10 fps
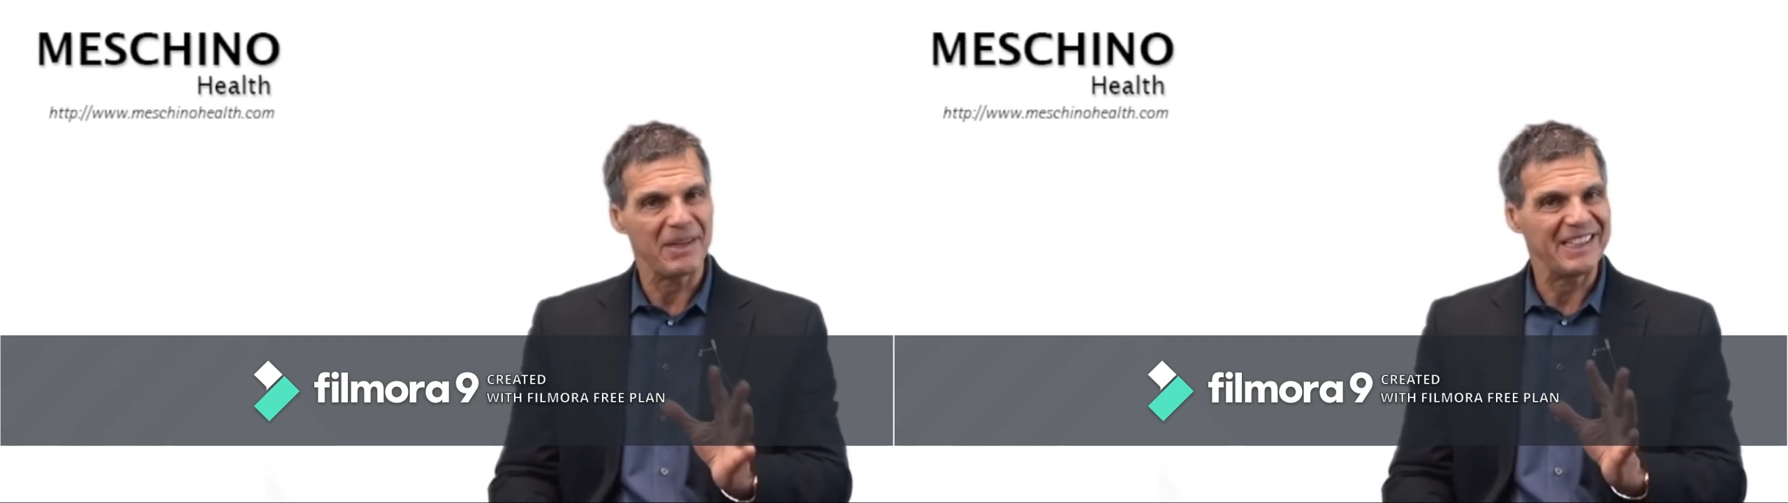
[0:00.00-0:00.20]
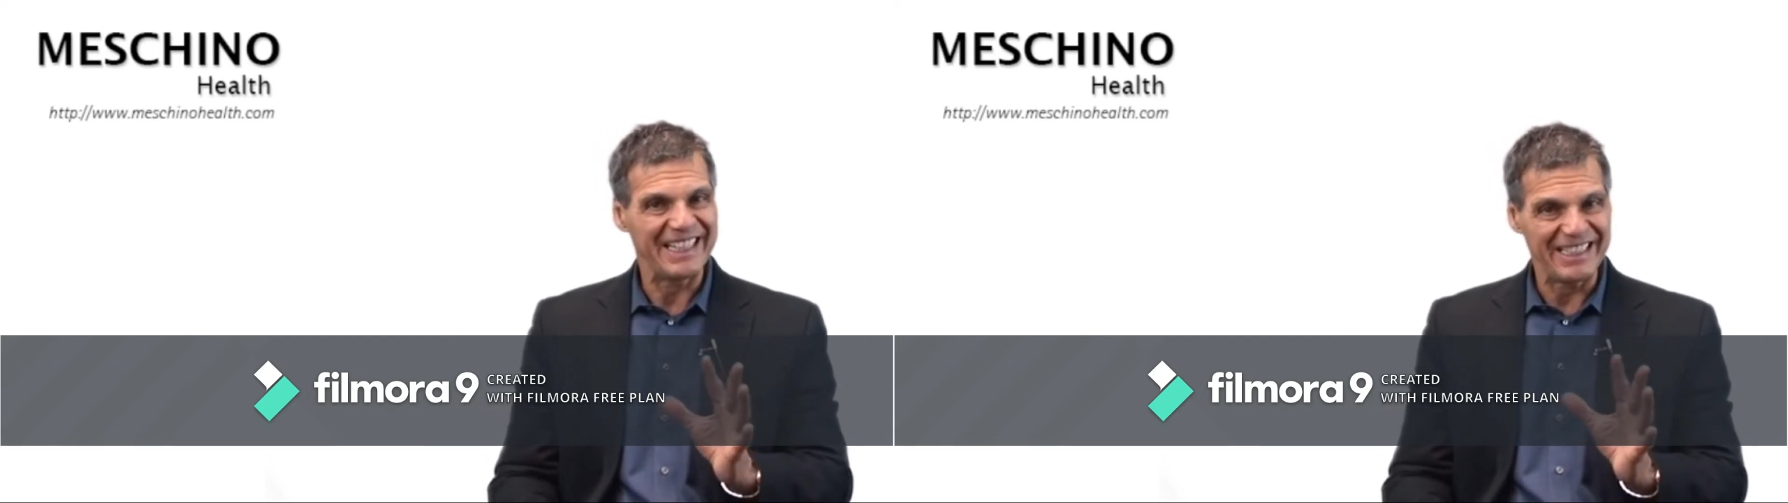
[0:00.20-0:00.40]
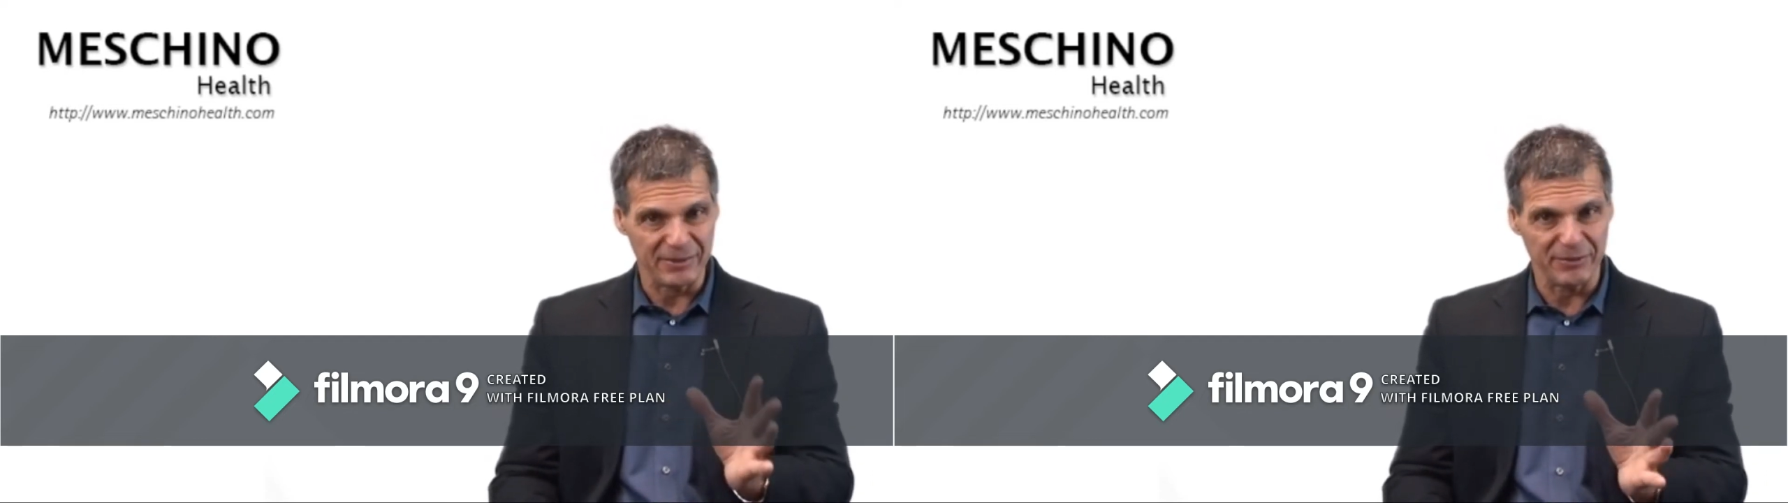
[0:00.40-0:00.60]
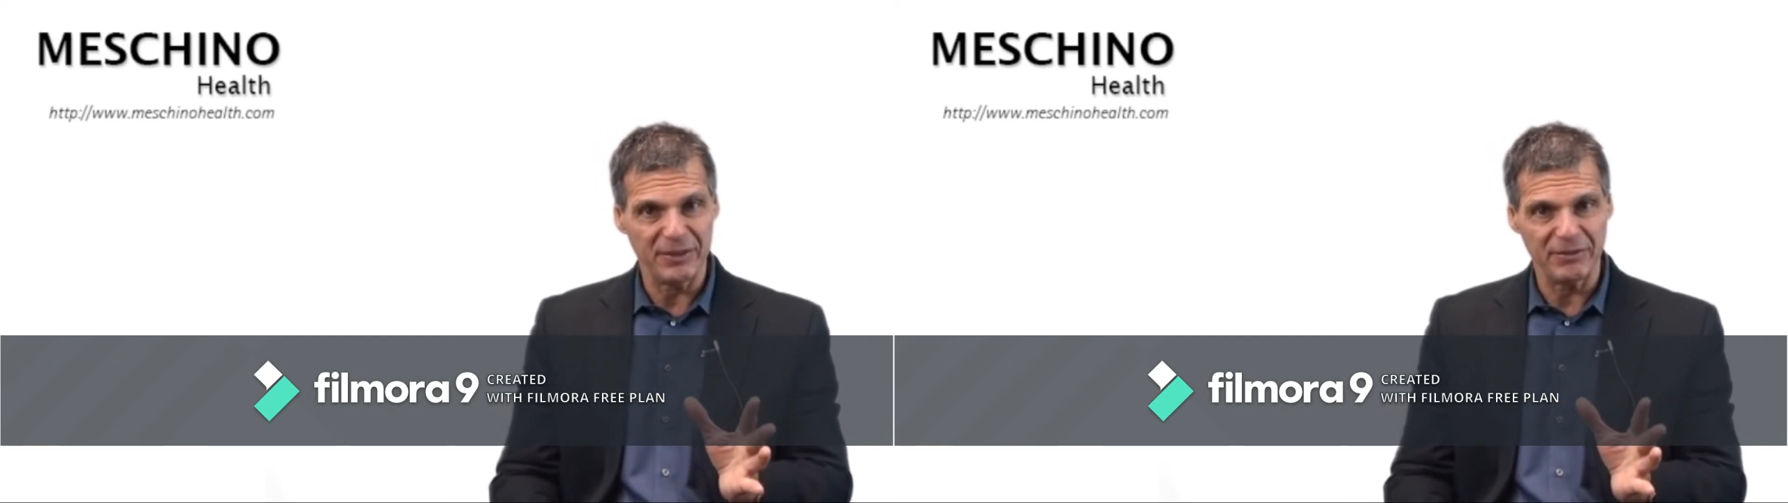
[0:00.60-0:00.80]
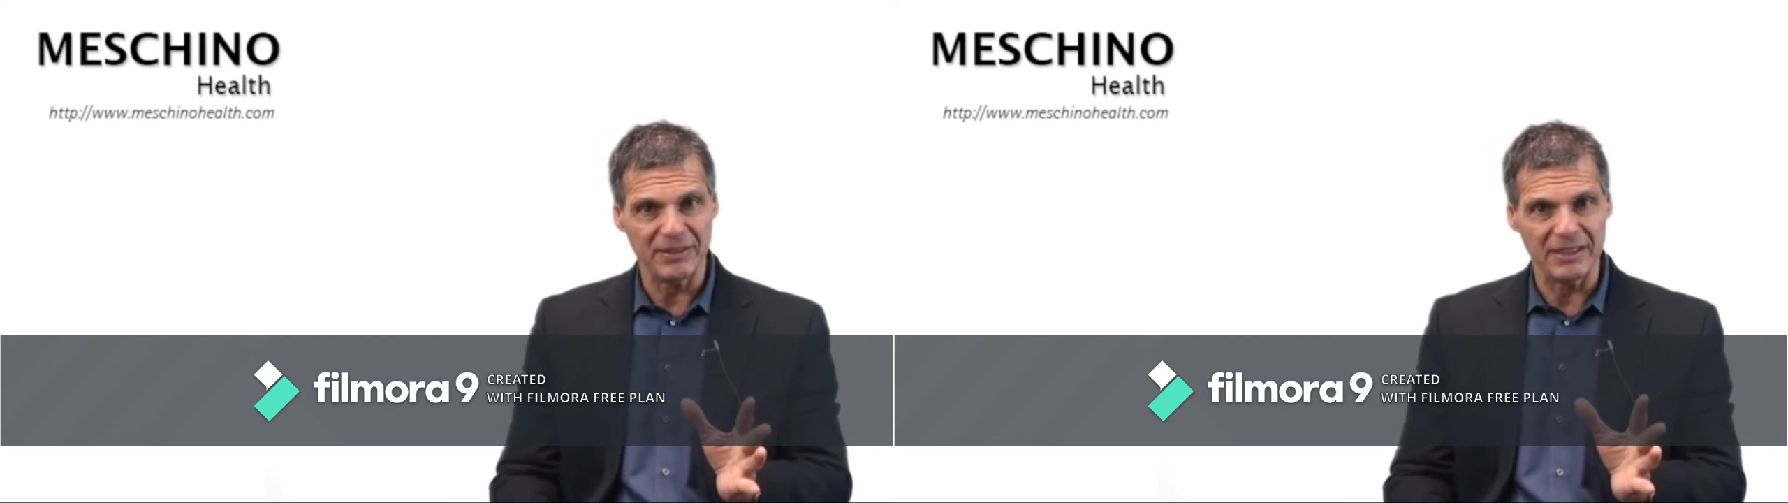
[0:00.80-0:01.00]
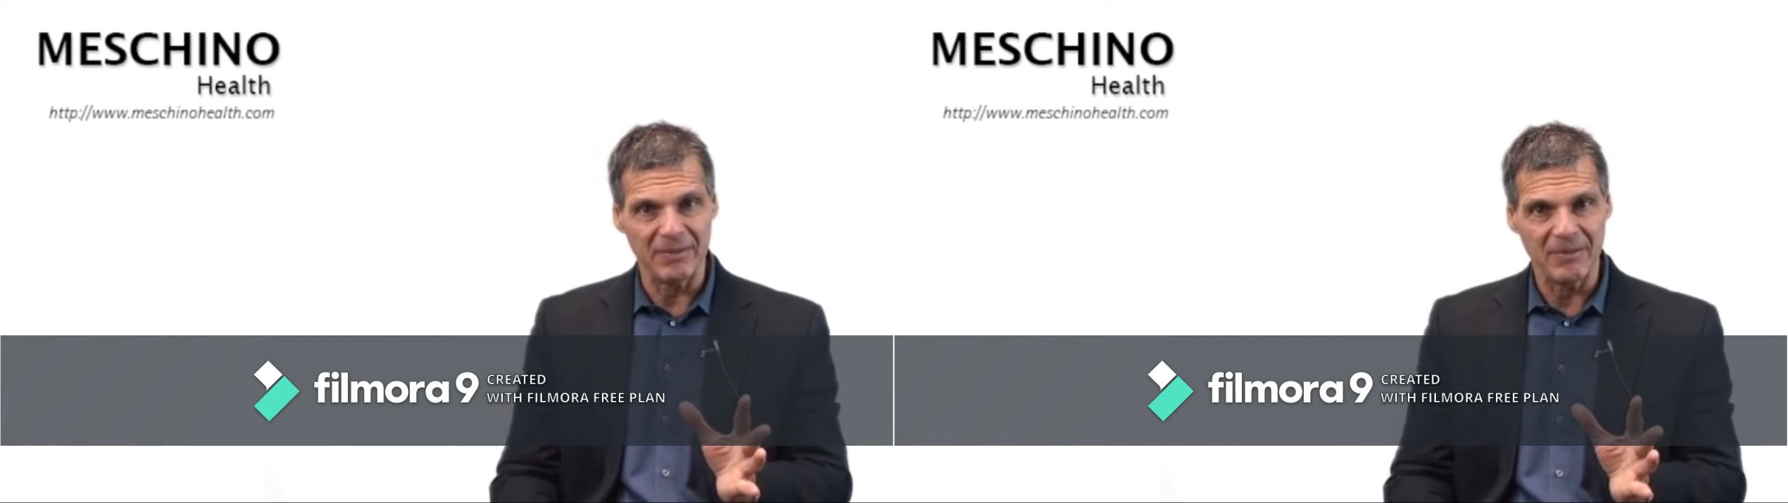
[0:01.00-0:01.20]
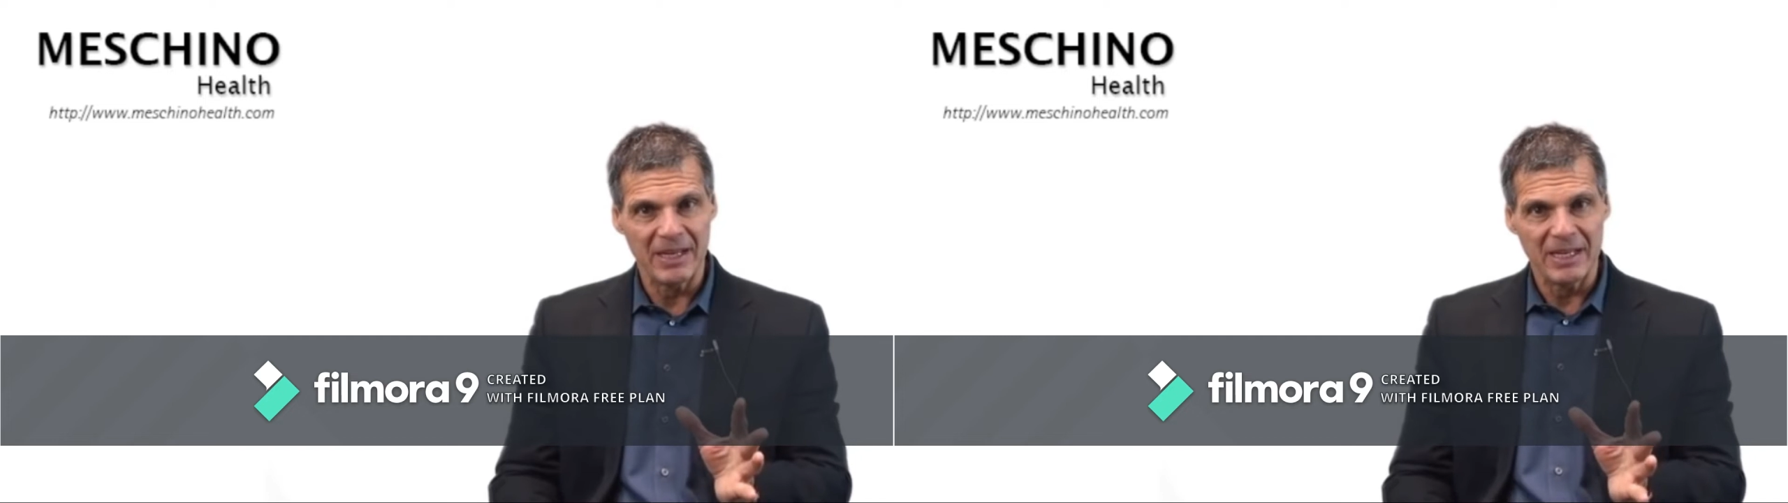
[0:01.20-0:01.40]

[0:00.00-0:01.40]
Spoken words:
by the age of 50